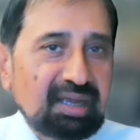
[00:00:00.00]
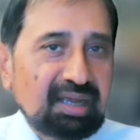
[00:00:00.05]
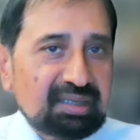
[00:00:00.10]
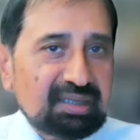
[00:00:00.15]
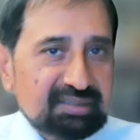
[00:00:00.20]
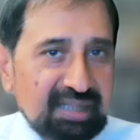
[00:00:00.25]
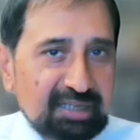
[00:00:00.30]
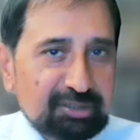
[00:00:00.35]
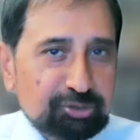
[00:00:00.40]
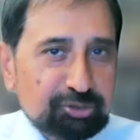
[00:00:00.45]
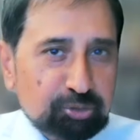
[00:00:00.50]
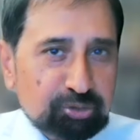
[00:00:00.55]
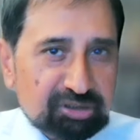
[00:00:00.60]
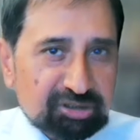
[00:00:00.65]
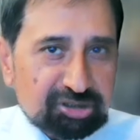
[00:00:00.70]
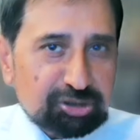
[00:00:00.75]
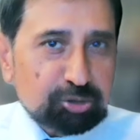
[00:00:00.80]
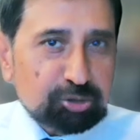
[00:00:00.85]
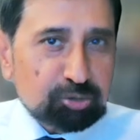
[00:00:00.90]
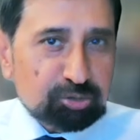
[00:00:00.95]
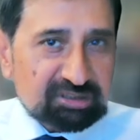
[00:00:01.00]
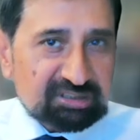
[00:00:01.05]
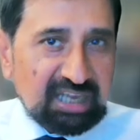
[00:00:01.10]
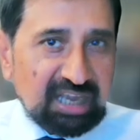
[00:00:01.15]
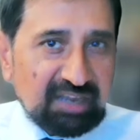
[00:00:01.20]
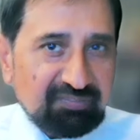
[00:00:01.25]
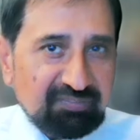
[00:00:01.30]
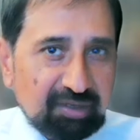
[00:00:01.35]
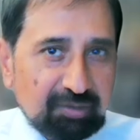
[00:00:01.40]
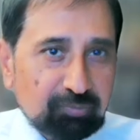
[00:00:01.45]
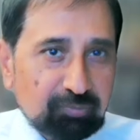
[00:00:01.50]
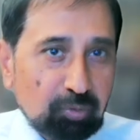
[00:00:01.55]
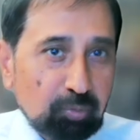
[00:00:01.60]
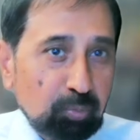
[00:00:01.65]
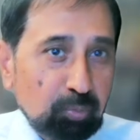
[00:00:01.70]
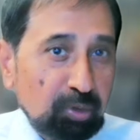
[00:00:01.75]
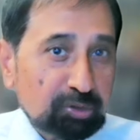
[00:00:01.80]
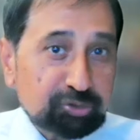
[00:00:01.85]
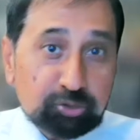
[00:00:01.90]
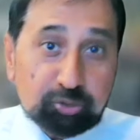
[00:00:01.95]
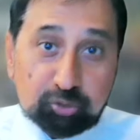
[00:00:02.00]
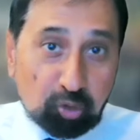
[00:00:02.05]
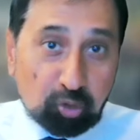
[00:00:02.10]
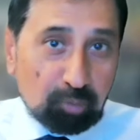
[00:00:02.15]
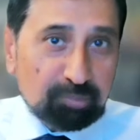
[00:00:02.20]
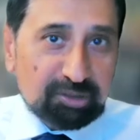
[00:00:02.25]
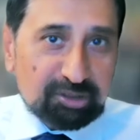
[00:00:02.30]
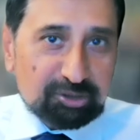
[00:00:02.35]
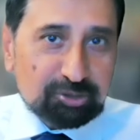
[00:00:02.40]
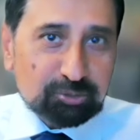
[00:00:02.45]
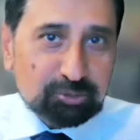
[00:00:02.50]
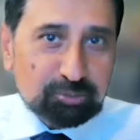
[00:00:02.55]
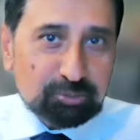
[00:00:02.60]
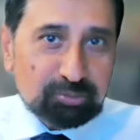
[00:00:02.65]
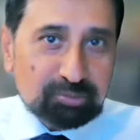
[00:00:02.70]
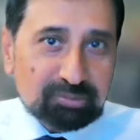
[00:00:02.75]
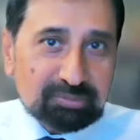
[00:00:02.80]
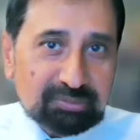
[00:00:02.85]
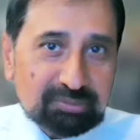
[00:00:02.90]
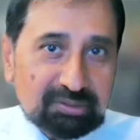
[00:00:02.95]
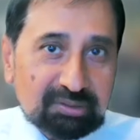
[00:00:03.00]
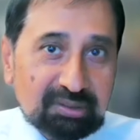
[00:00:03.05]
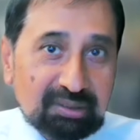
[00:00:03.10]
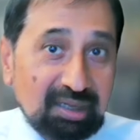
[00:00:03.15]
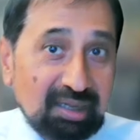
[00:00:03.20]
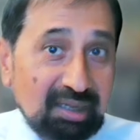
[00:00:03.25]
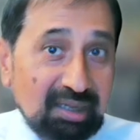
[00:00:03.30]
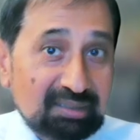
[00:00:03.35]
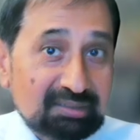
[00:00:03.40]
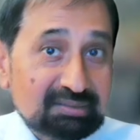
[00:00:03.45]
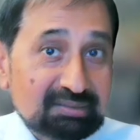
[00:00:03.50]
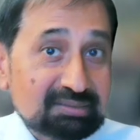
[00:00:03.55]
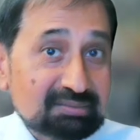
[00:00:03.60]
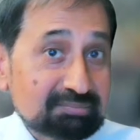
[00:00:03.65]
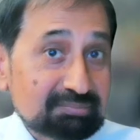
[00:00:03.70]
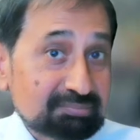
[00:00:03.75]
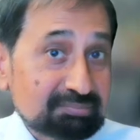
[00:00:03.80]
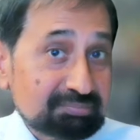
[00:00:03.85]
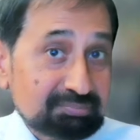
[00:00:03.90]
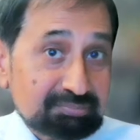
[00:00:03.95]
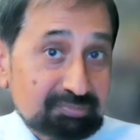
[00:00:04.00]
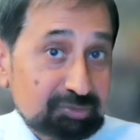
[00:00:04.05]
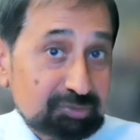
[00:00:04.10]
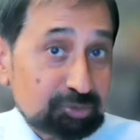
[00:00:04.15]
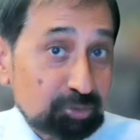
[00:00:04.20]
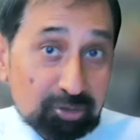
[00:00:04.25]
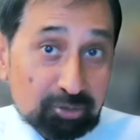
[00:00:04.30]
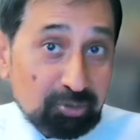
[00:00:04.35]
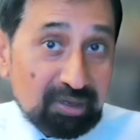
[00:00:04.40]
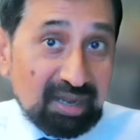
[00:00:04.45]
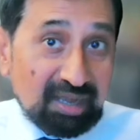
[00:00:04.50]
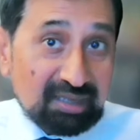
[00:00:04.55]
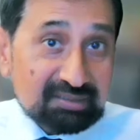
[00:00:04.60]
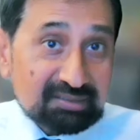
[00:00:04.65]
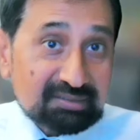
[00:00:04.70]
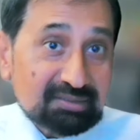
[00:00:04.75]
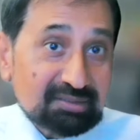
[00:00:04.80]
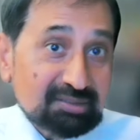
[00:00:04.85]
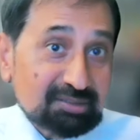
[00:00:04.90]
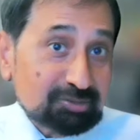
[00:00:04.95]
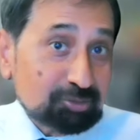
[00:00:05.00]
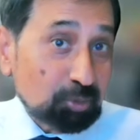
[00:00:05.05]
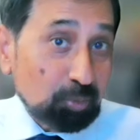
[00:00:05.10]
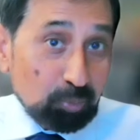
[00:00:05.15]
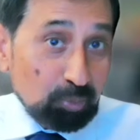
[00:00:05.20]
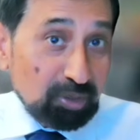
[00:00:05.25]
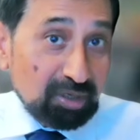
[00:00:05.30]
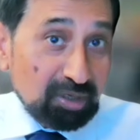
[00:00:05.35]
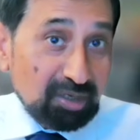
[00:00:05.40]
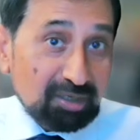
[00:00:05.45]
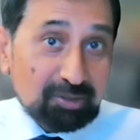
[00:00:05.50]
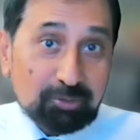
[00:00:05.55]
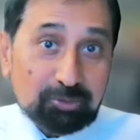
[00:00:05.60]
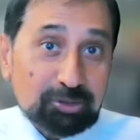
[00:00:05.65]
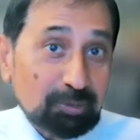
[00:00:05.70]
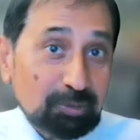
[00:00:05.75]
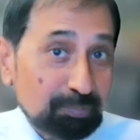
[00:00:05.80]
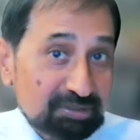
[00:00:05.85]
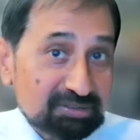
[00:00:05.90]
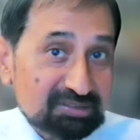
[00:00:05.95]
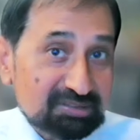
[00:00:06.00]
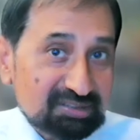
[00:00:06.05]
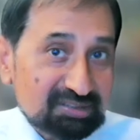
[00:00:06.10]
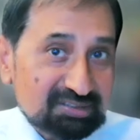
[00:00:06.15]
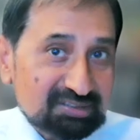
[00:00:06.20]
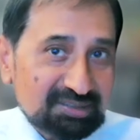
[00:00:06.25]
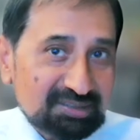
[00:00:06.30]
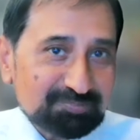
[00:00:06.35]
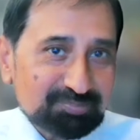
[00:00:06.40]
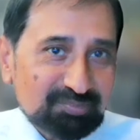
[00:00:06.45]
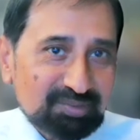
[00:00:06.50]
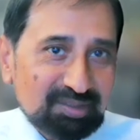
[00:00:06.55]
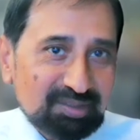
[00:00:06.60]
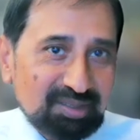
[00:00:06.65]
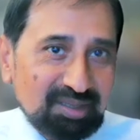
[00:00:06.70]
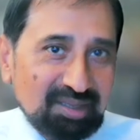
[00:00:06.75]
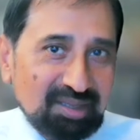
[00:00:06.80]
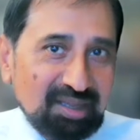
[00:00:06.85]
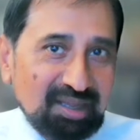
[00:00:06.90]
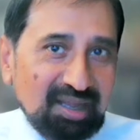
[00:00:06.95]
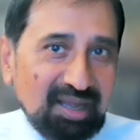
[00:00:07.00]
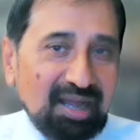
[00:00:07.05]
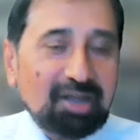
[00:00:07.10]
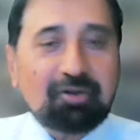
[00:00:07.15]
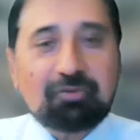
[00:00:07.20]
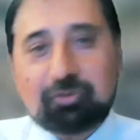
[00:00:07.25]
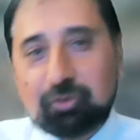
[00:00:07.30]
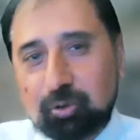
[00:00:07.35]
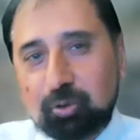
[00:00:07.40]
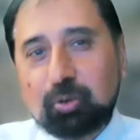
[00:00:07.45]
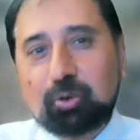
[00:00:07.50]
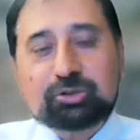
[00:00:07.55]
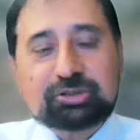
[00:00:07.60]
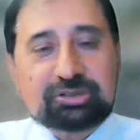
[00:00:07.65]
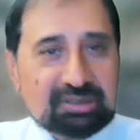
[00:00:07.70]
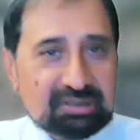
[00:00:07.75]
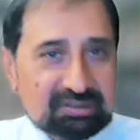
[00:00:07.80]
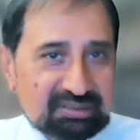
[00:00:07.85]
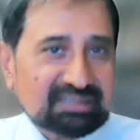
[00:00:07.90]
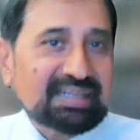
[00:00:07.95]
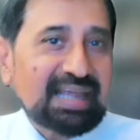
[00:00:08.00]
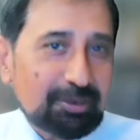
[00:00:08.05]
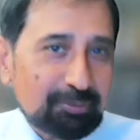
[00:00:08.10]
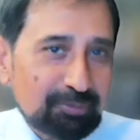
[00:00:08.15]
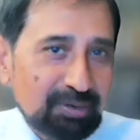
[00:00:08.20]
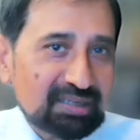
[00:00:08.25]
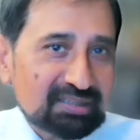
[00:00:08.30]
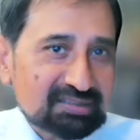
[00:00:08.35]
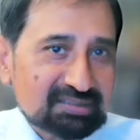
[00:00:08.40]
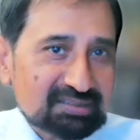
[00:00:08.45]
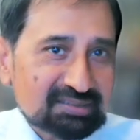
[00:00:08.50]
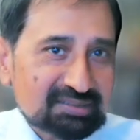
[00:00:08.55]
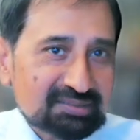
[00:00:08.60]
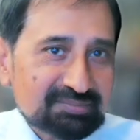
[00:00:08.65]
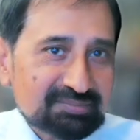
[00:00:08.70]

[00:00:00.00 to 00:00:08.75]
Then you continue saving from what you normally do and you're good at, your work or your business, and of course, the net rent.